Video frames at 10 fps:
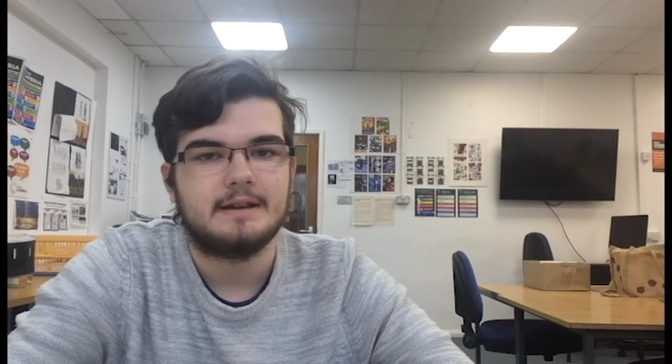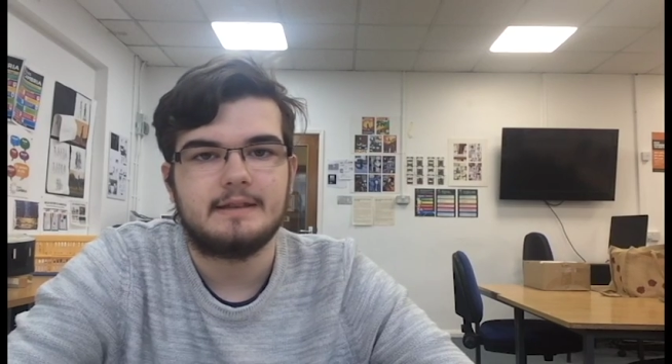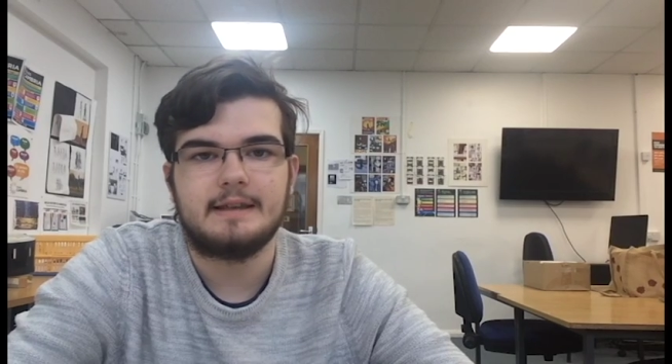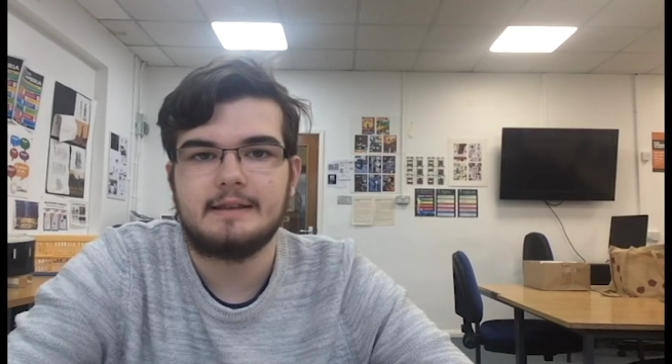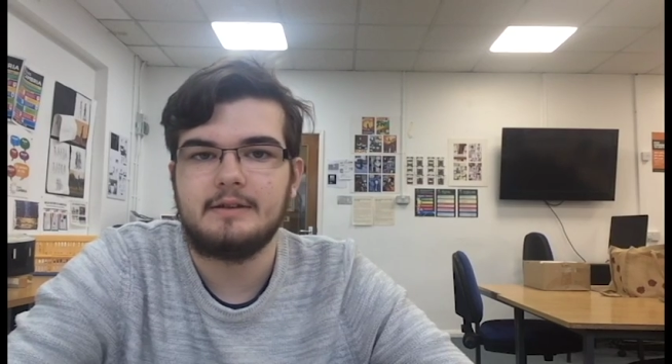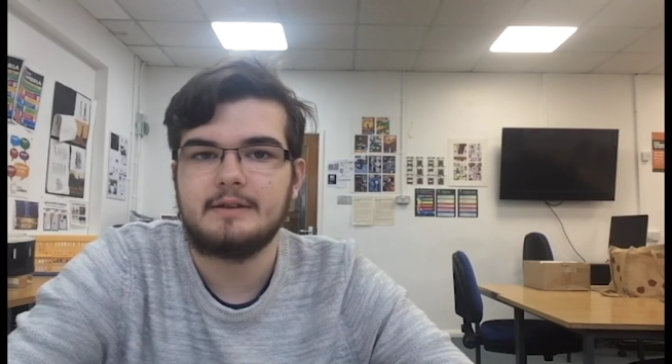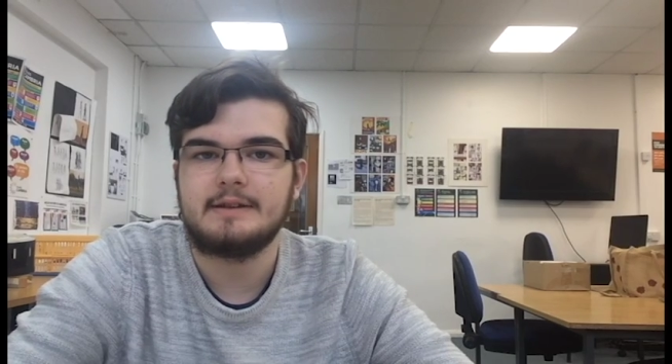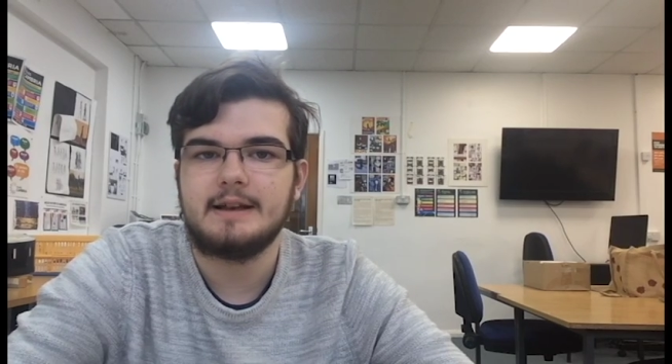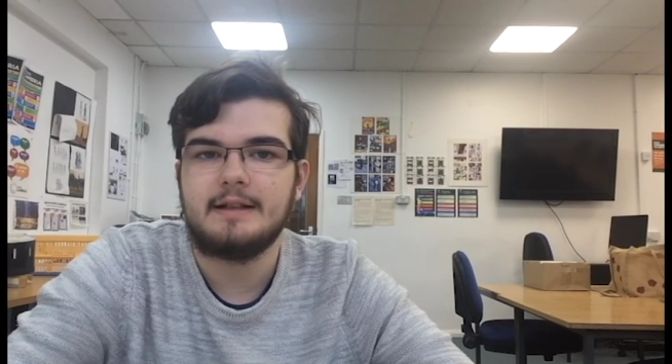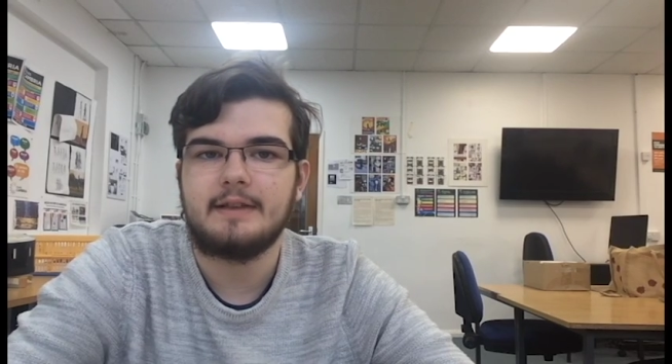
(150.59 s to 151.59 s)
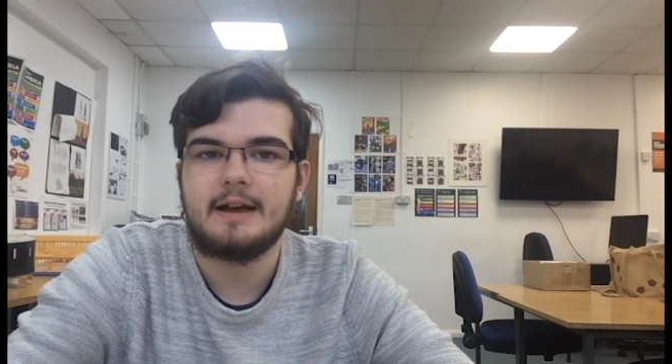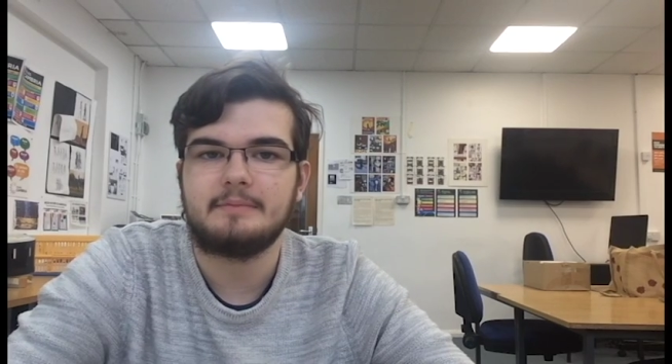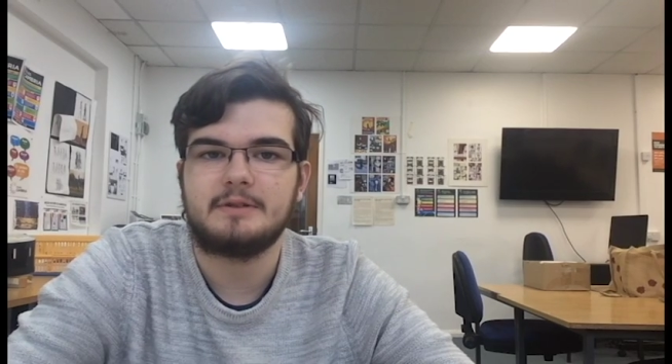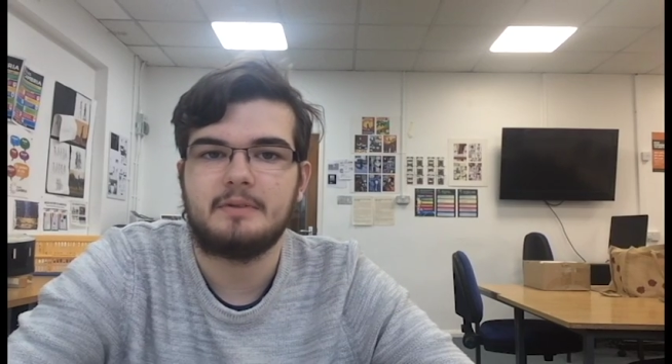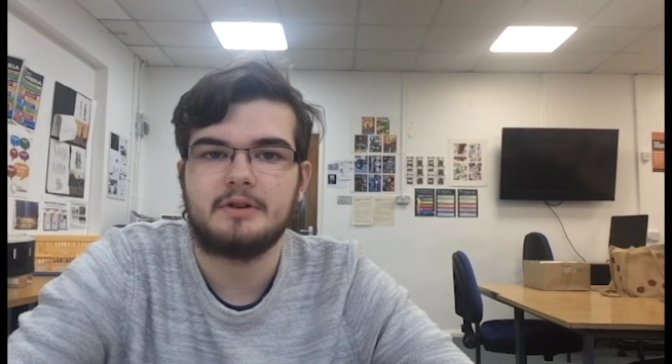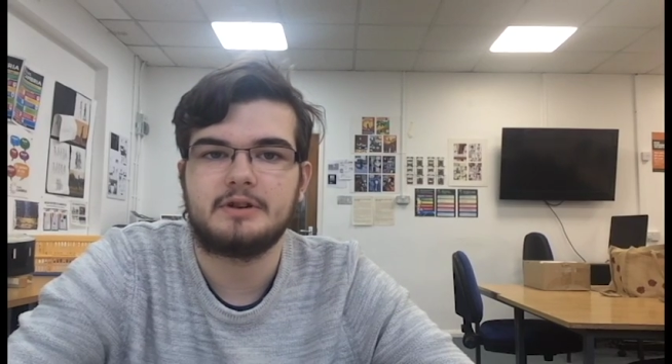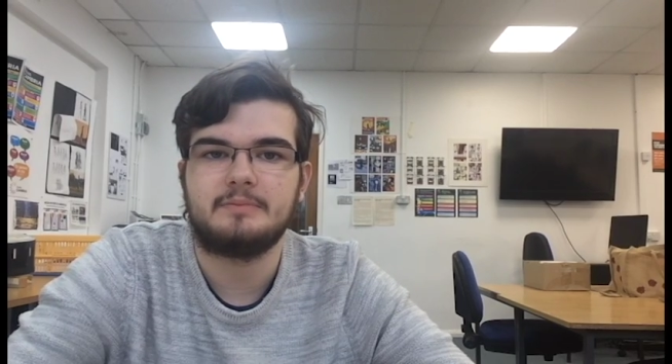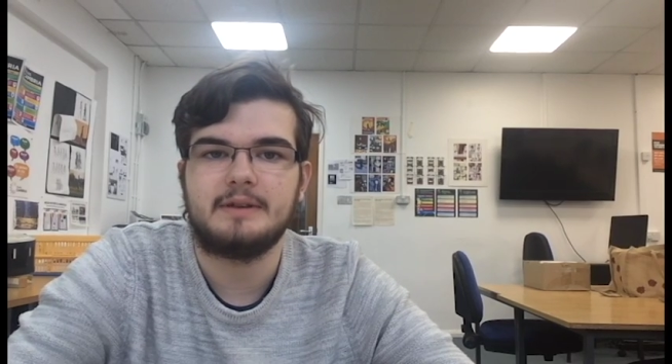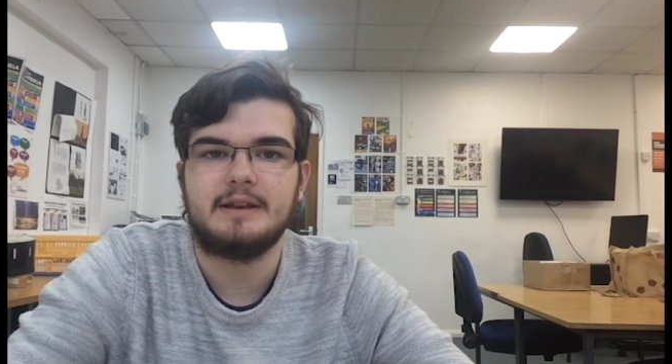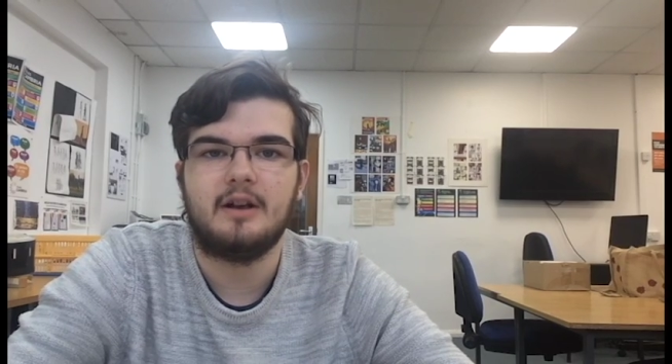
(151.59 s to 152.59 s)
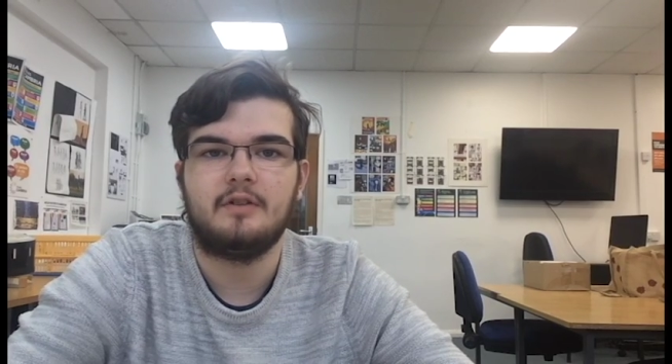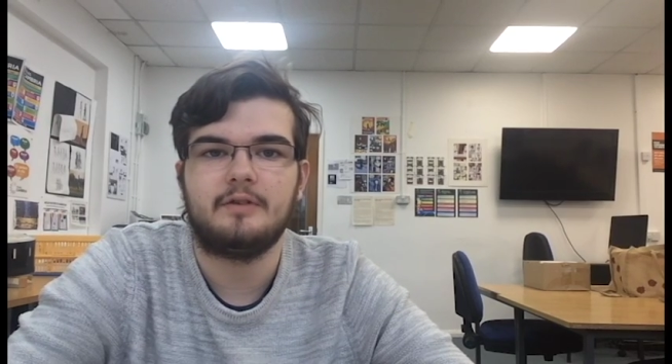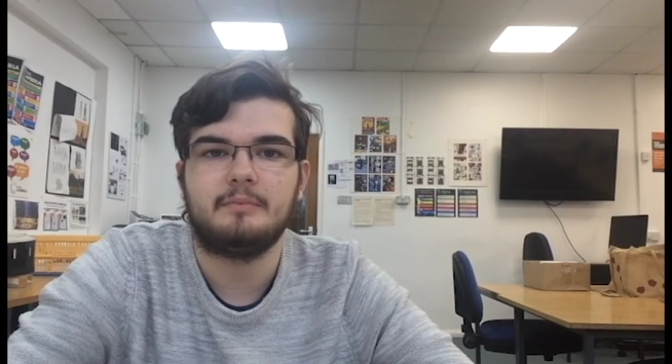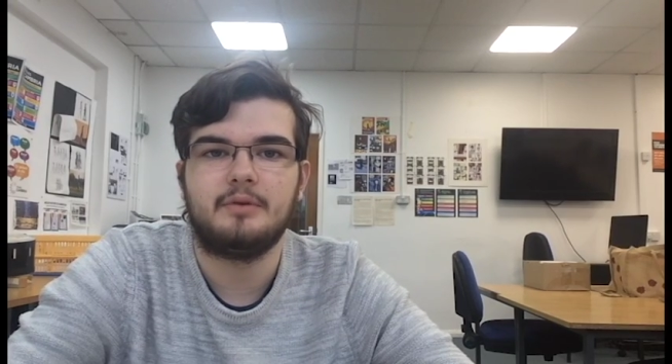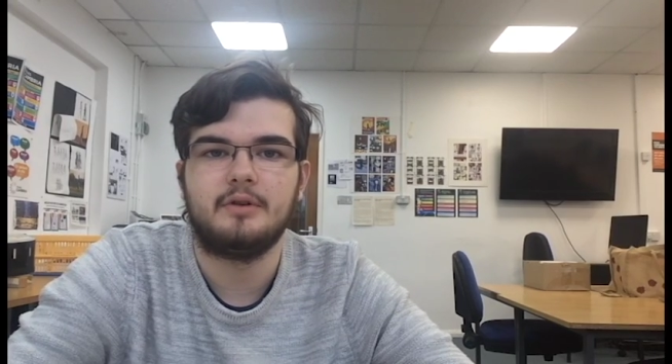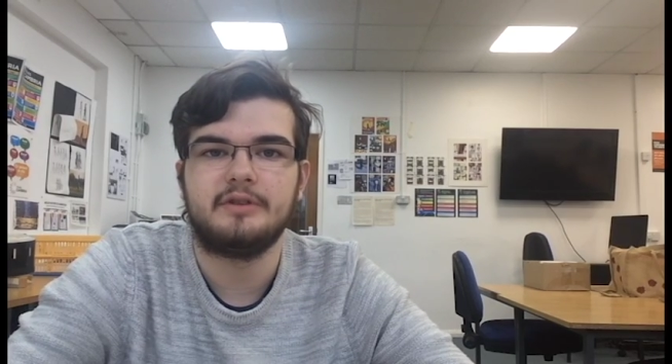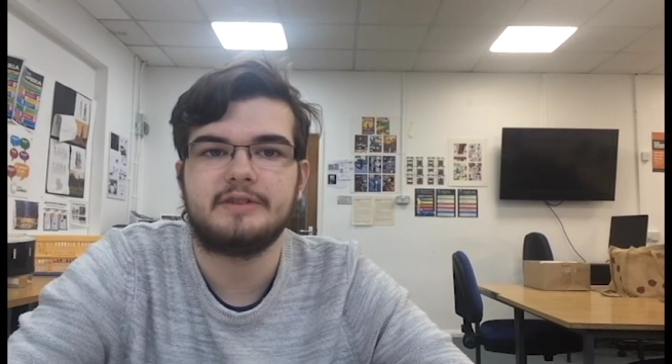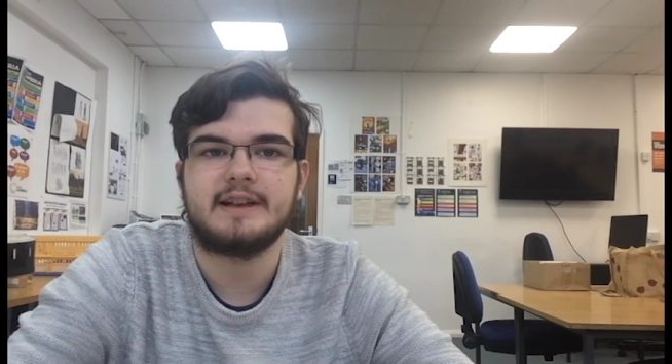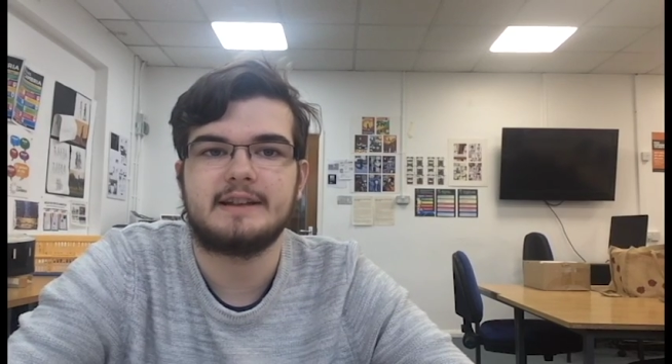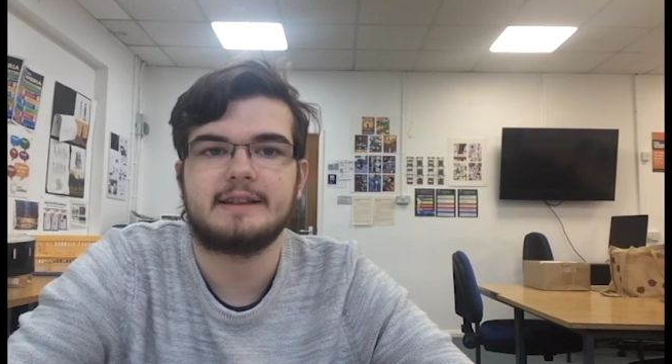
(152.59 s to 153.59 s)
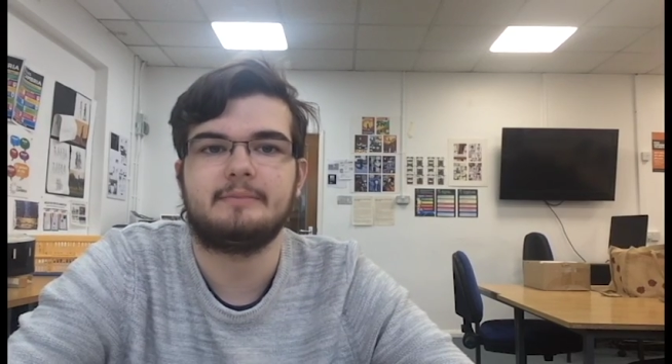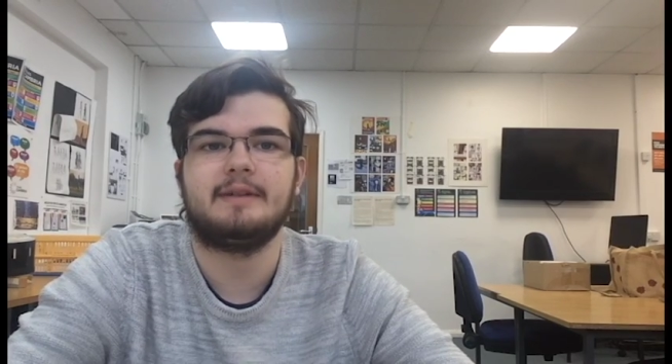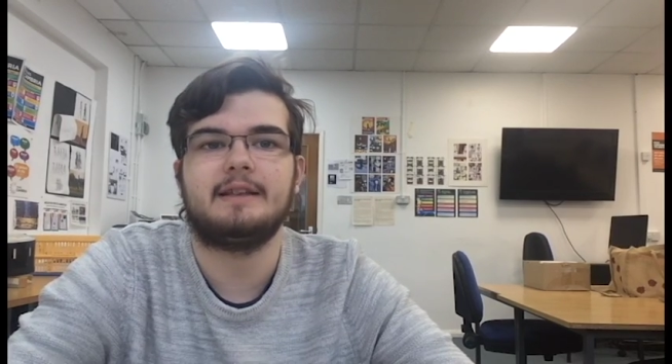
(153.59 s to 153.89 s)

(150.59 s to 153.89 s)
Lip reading: then you can tell that I'm supposed to be of importance as I'm